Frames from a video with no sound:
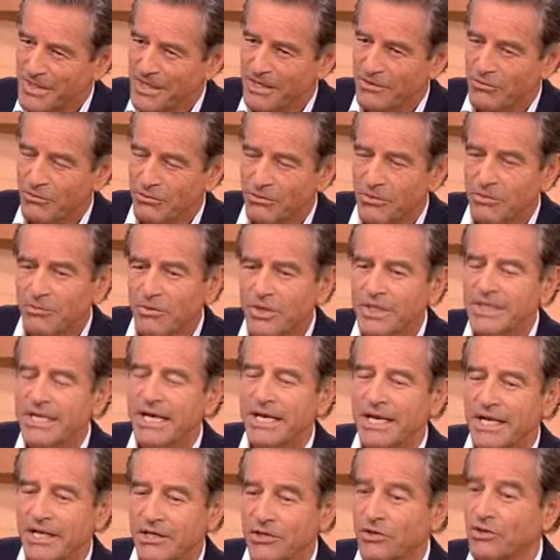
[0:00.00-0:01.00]
Yeah, well, my
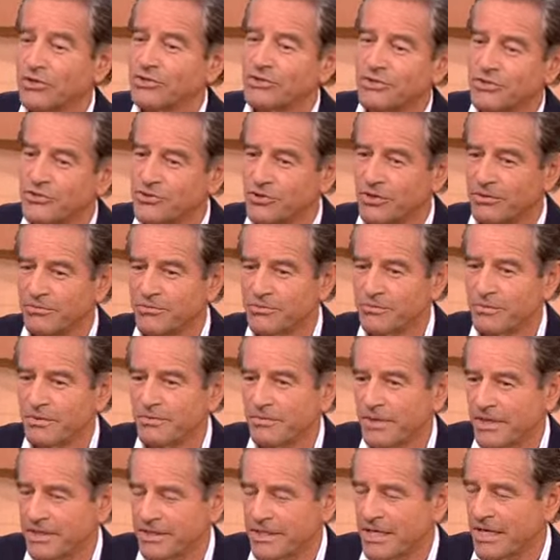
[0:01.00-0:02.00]
dad had lots of jobs. My
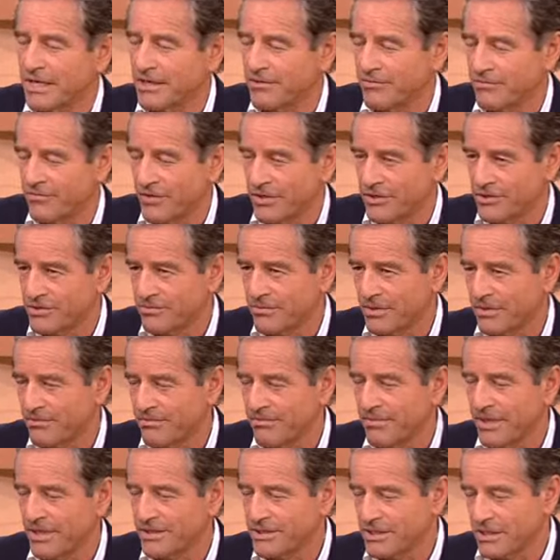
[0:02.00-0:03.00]
dad
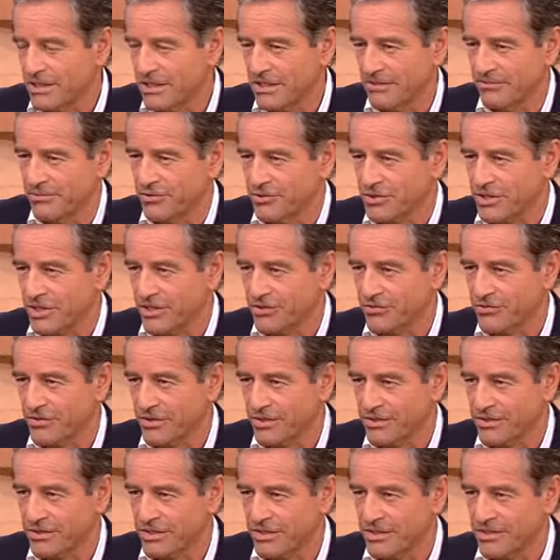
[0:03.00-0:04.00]
basically came to this country
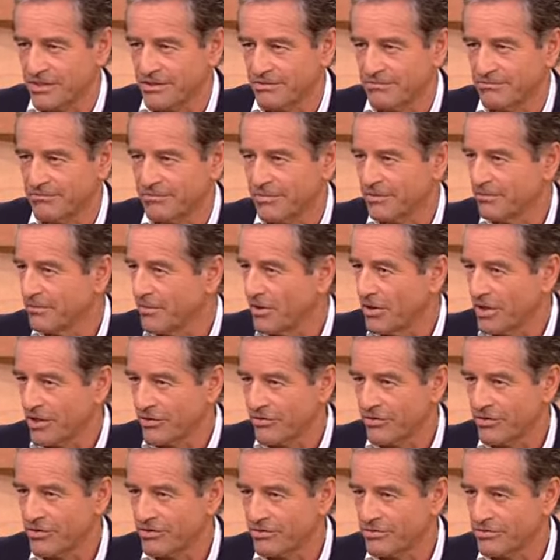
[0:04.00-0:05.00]
as a
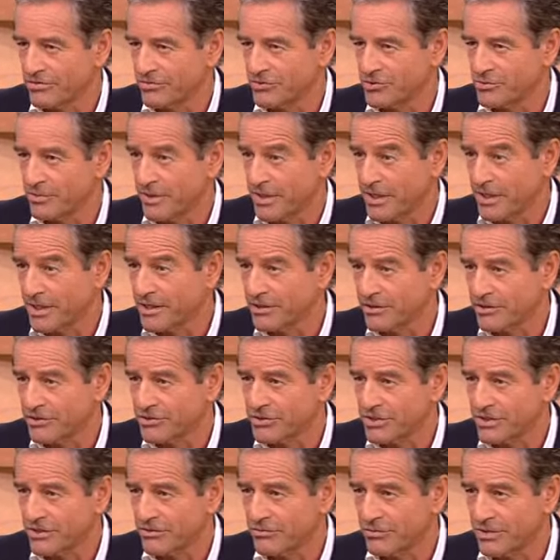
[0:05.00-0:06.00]
migrant, couldn't speak English,
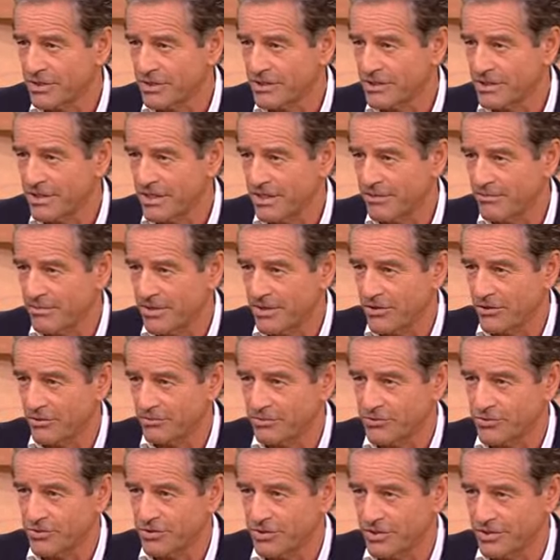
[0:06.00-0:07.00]
so he didn't have many
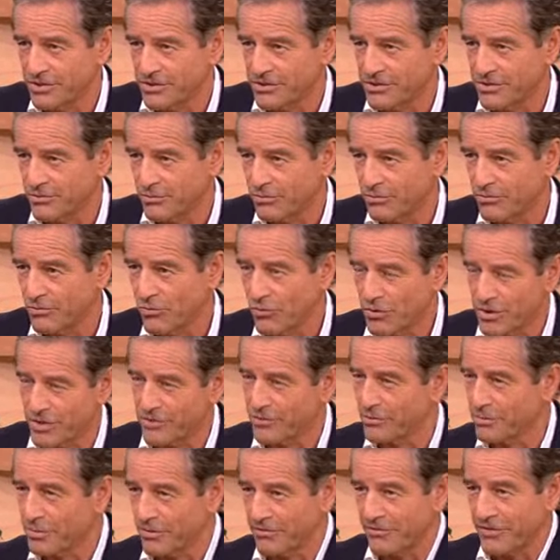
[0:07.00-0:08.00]
opportunities to walk
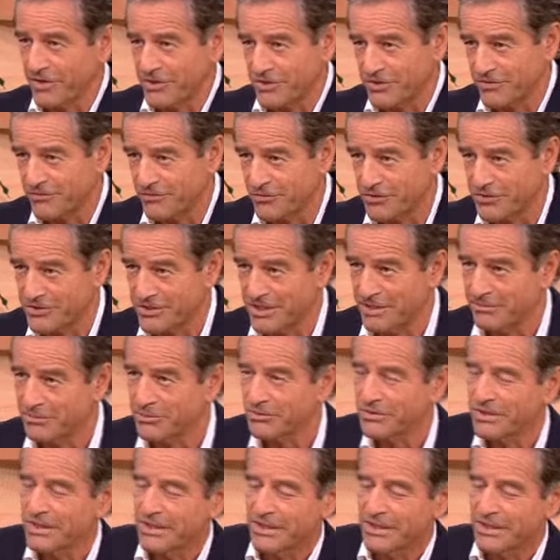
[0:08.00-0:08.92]
into a profession, for example.